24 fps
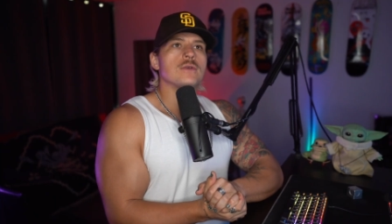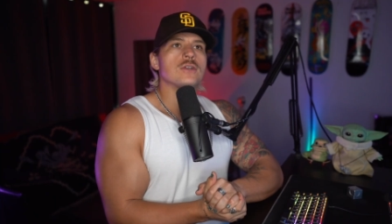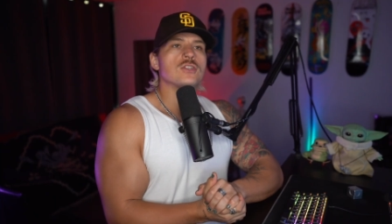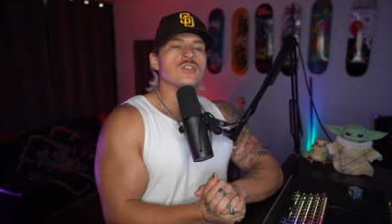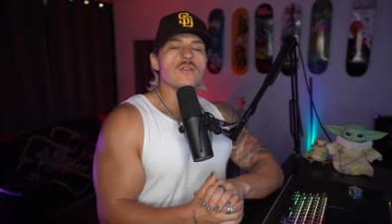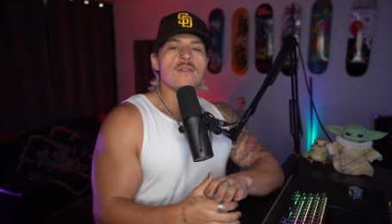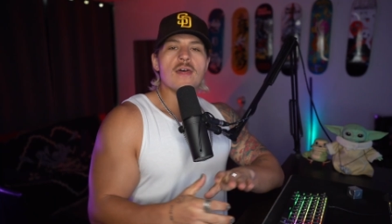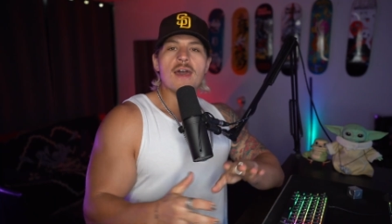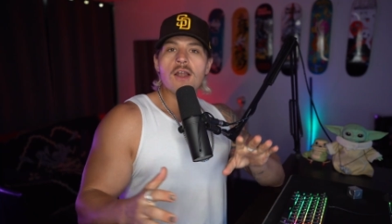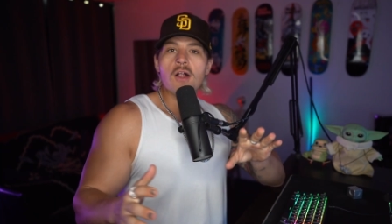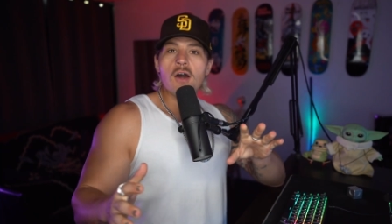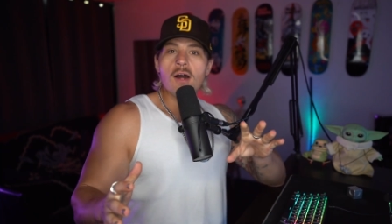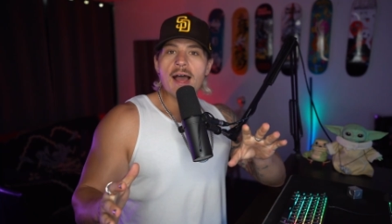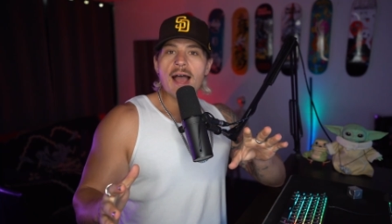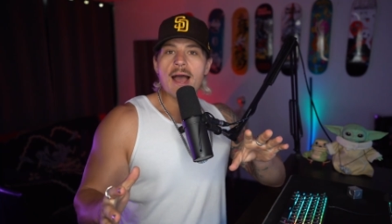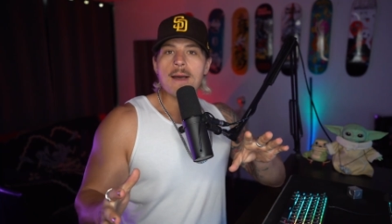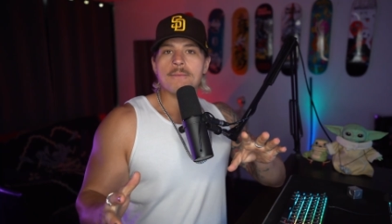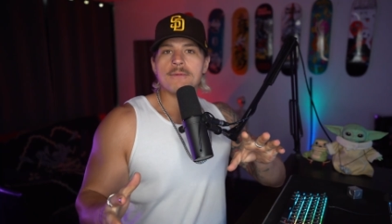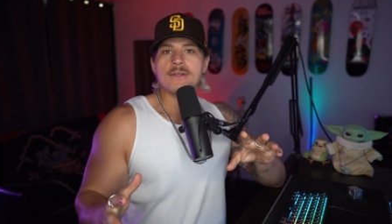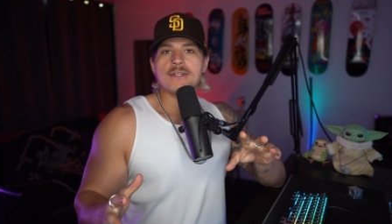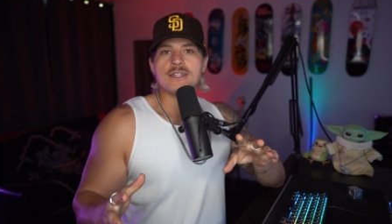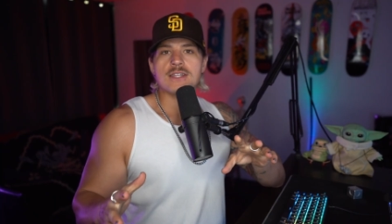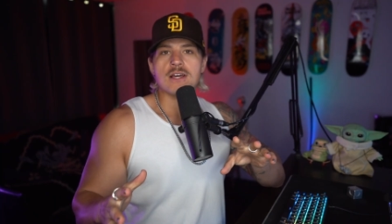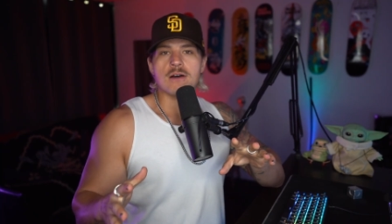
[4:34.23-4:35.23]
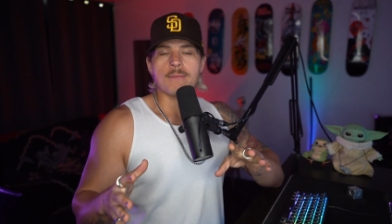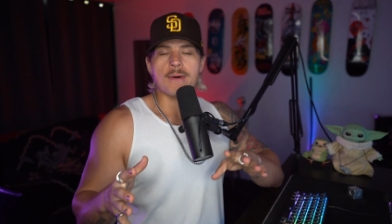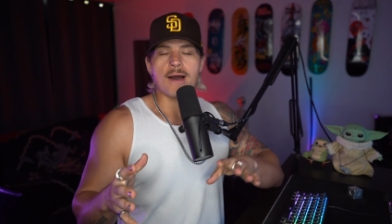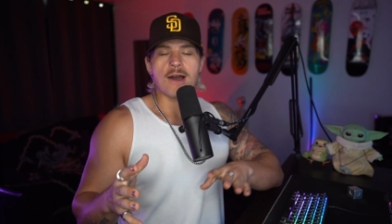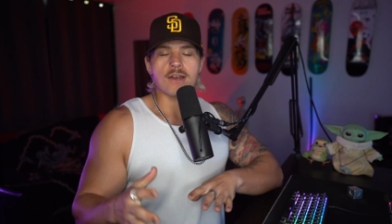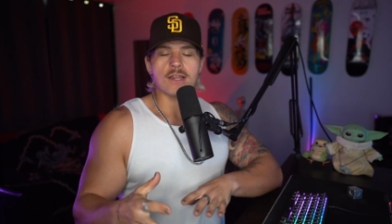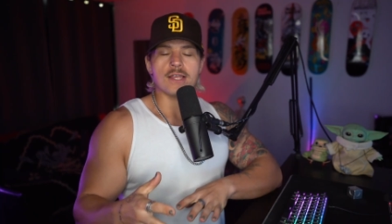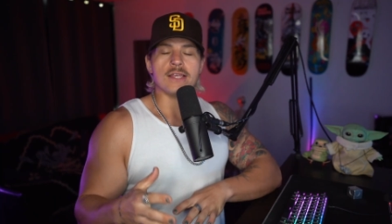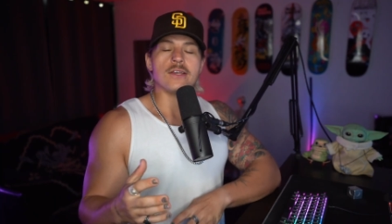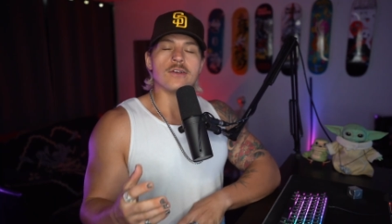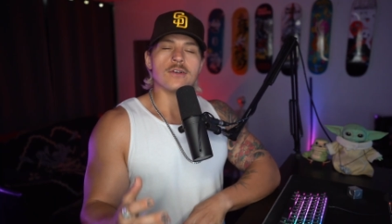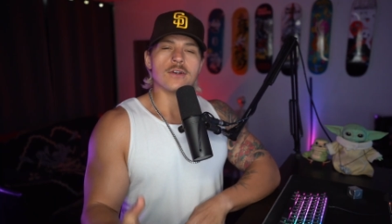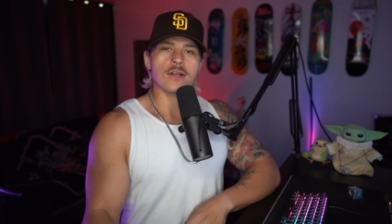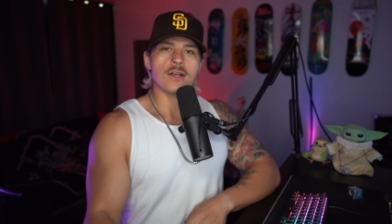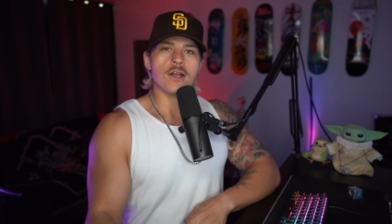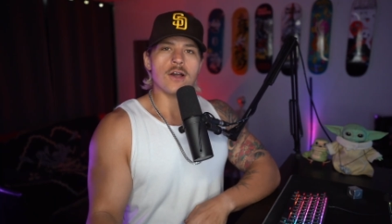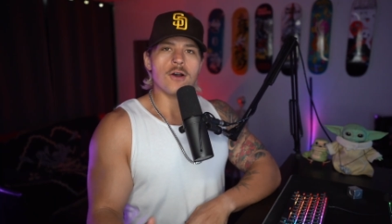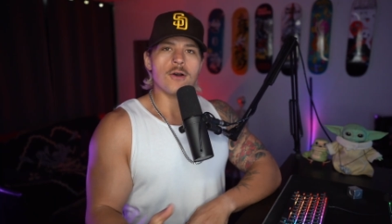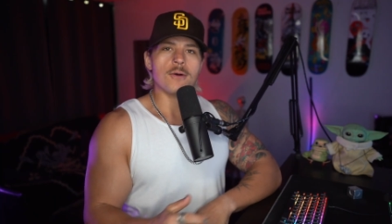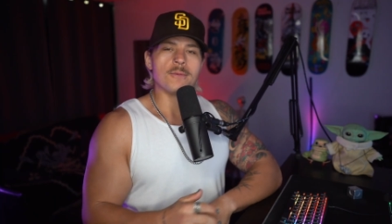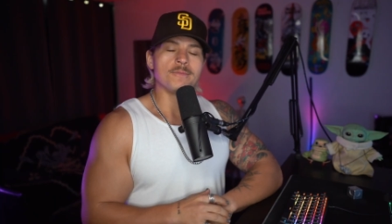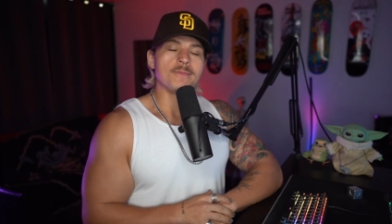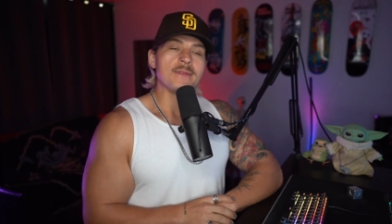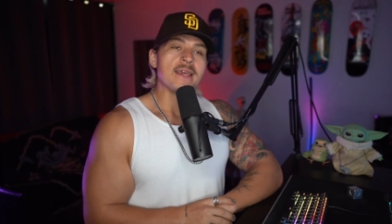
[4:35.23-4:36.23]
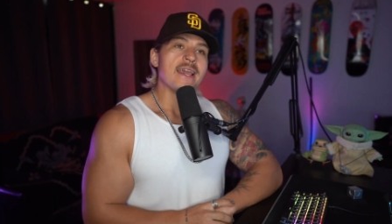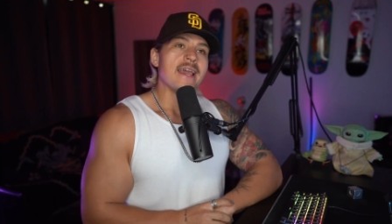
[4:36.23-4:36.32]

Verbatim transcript: So that all happened about a year ago